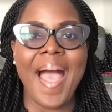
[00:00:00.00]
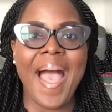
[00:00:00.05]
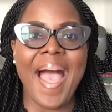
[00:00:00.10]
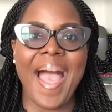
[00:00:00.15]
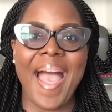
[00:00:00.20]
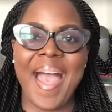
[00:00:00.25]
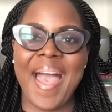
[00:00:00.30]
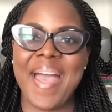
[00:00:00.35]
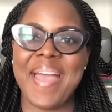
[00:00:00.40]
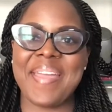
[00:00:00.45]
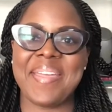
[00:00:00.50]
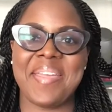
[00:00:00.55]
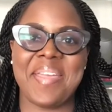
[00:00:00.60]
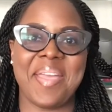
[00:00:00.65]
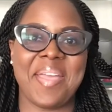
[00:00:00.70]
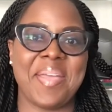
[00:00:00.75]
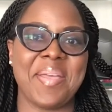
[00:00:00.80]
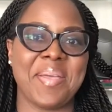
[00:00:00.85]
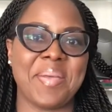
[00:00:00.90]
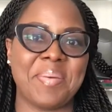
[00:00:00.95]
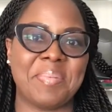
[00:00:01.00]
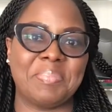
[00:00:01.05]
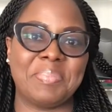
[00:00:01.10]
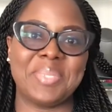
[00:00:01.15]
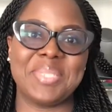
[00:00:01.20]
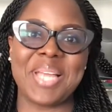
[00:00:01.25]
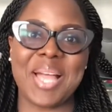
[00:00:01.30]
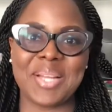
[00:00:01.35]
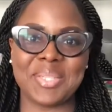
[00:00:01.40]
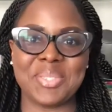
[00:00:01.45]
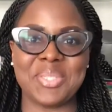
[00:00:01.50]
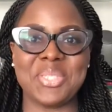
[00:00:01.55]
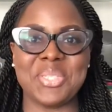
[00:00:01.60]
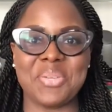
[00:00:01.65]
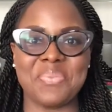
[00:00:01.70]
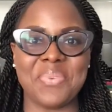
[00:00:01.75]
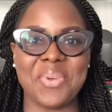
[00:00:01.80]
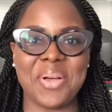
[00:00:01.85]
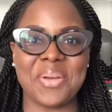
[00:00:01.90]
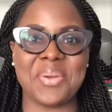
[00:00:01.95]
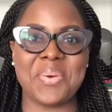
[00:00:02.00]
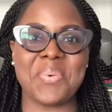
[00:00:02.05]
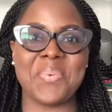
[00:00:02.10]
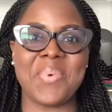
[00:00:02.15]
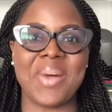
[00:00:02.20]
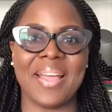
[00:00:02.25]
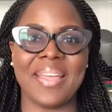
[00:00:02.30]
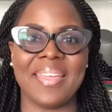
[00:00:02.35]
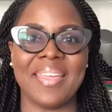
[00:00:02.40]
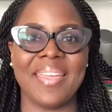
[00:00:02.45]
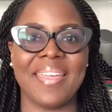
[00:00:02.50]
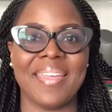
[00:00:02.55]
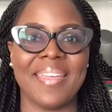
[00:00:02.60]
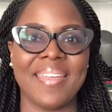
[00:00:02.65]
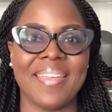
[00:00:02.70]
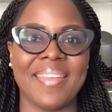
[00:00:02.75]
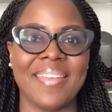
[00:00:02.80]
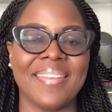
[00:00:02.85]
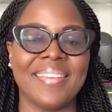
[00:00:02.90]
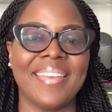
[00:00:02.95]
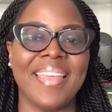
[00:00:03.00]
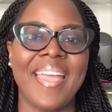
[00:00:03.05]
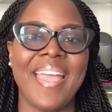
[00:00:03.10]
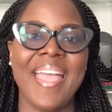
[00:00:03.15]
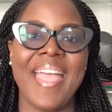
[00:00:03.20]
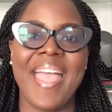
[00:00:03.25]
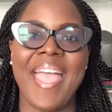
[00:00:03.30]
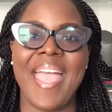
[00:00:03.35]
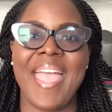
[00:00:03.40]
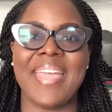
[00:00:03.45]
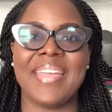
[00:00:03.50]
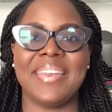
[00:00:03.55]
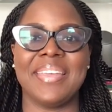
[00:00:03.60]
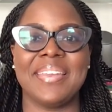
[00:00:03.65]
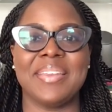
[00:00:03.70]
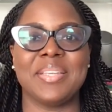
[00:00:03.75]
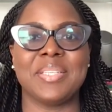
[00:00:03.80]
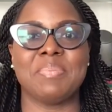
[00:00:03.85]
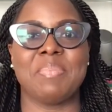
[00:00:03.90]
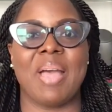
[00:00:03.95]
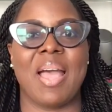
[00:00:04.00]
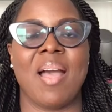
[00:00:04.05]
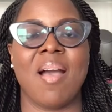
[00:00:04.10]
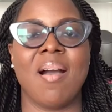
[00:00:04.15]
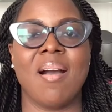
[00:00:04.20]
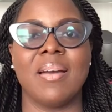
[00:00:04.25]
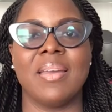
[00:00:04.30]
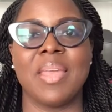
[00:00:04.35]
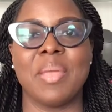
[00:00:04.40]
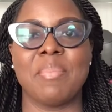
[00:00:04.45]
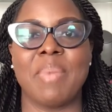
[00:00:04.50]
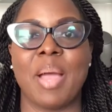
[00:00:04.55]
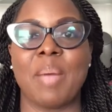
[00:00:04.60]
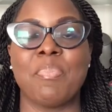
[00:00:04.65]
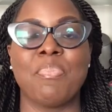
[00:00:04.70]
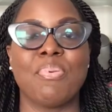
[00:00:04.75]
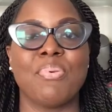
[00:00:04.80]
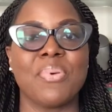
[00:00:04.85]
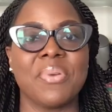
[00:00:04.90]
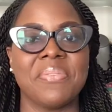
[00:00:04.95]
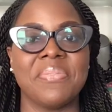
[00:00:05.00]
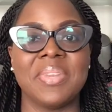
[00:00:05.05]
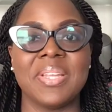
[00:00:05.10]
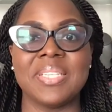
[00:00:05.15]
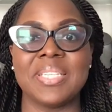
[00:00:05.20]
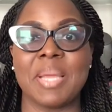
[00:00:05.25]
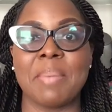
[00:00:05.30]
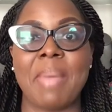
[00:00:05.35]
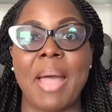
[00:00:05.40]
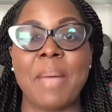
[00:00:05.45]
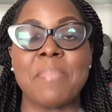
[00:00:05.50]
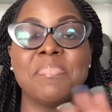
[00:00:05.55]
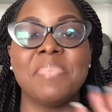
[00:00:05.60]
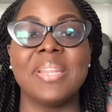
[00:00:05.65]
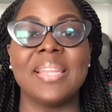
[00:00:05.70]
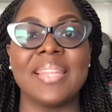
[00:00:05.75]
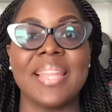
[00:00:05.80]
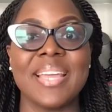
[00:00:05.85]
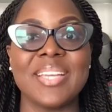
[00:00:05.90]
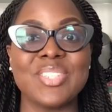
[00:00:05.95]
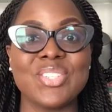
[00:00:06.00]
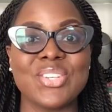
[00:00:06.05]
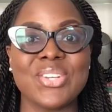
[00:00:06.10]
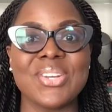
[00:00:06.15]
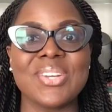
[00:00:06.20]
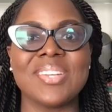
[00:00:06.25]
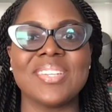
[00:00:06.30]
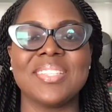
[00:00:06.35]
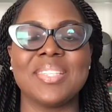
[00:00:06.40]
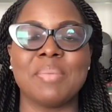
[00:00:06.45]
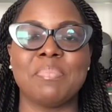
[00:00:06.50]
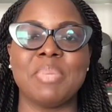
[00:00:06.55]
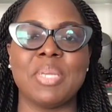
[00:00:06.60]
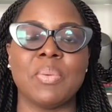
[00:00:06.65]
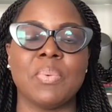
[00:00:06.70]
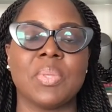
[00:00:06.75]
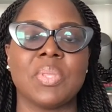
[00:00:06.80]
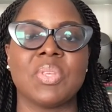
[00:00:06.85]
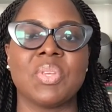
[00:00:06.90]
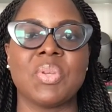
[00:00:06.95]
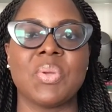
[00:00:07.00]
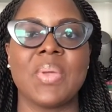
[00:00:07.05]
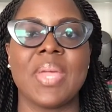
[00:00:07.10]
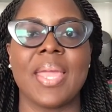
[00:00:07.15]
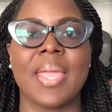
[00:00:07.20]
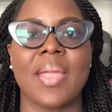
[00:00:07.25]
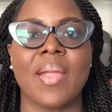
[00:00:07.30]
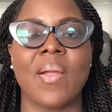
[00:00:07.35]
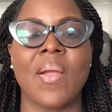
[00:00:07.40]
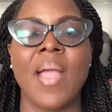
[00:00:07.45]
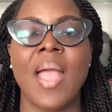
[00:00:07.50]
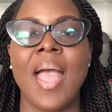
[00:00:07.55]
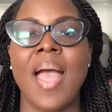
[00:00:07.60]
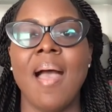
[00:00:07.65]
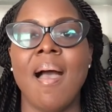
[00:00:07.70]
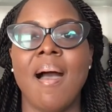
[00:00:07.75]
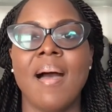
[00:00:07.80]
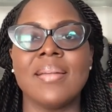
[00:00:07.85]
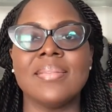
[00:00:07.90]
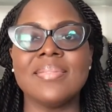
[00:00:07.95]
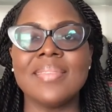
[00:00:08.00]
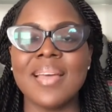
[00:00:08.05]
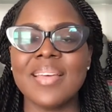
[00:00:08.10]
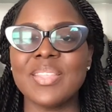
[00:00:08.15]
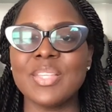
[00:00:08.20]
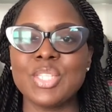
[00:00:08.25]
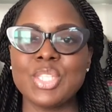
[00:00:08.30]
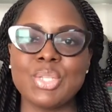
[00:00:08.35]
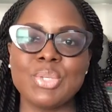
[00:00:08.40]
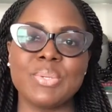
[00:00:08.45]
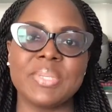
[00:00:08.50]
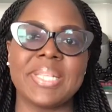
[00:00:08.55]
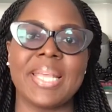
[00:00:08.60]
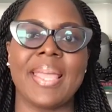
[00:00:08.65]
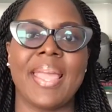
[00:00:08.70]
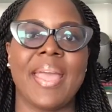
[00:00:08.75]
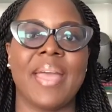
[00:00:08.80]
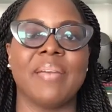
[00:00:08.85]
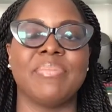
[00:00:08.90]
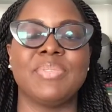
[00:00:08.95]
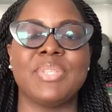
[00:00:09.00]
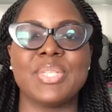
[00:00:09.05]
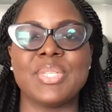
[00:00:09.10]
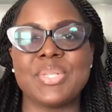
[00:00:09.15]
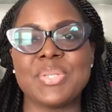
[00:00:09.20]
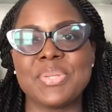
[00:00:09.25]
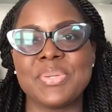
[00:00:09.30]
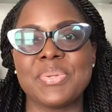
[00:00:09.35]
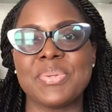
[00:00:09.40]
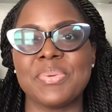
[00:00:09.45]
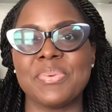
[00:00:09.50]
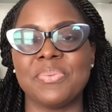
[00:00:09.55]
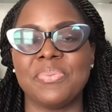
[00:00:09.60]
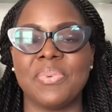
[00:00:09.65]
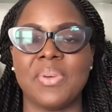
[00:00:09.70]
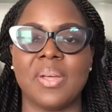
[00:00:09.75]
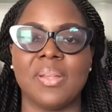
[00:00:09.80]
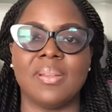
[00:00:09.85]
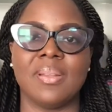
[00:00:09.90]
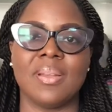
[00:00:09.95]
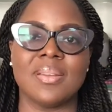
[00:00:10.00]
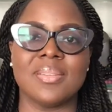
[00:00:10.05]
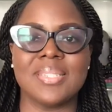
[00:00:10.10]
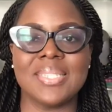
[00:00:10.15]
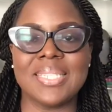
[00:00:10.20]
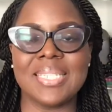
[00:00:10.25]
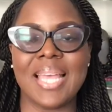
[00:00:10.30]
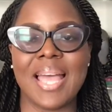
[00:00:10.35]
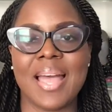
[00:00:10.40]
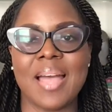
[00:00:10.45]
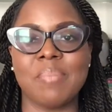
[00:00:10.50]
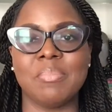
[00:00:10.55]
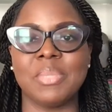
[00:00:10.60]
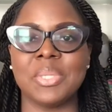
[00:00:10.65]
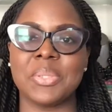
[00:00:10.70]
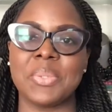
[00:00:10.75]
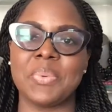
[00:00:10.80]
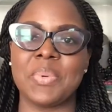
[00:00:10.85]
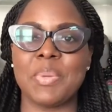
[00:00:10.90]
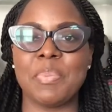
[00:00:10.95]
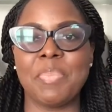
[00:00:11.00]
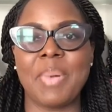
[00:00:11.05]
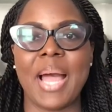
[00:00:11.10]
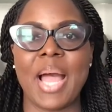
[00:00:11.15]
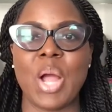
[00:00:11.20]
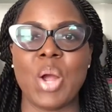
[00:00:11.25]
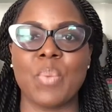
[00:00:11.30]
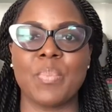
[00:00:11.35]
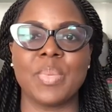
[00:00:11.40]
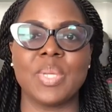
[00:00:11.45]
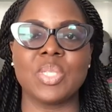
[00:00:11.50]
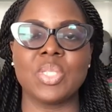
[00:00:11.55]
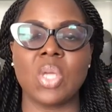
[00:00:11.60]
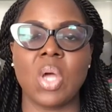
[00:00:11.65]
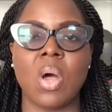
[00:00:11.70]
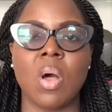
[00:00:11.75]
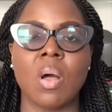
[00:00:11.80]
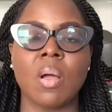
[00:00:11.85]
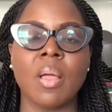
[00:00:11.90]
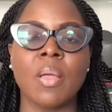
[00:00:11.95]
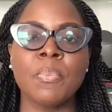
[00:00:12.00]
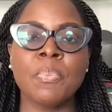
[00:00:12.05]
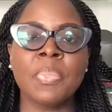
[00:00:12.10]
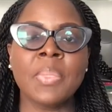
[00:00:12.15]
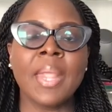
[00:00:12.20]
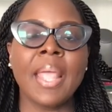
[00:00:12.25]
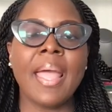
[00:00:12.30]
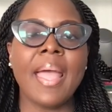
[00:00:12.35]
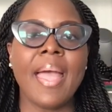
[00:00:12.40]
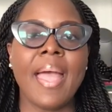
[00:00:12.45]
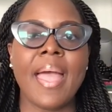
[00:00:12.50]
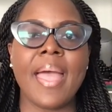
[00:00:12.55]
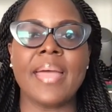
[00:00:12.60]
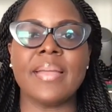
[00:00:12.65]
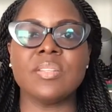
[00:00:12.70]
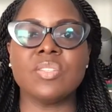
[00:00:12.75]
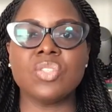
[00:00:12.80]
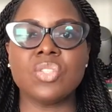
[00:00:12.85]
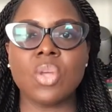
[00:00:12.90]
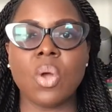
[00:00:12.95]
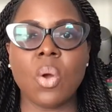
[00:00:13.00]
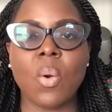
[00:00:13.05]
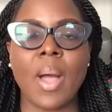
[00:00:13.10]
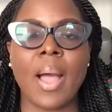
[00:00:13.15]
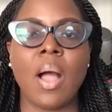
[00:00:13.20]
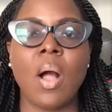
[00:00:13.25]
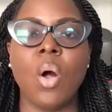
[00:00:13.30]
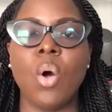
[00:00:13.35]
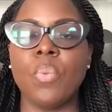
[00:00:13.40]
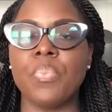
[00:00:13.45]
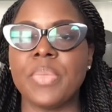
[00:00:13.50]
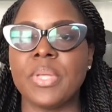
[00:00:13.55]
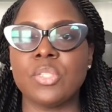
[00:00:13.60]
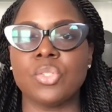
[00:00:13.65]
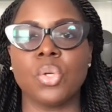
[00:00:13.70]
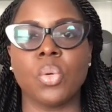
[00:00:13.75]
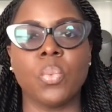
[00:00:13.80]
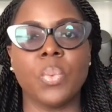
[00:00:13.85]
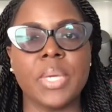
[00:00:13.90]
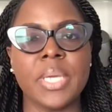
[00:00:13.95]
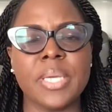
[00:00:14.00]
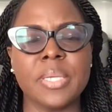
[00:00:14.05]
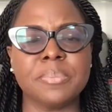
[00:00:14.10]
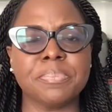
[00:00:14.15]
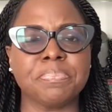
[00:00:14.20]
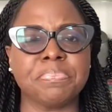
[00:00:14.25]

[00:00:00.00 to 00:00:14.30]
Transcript: I am Dr. Shavonna Whitehead, and it is my honor and my privilege and my pleasure to be with you here another Tuesday afternoon for a lunchtime little empowerment talk. And so I hope that your week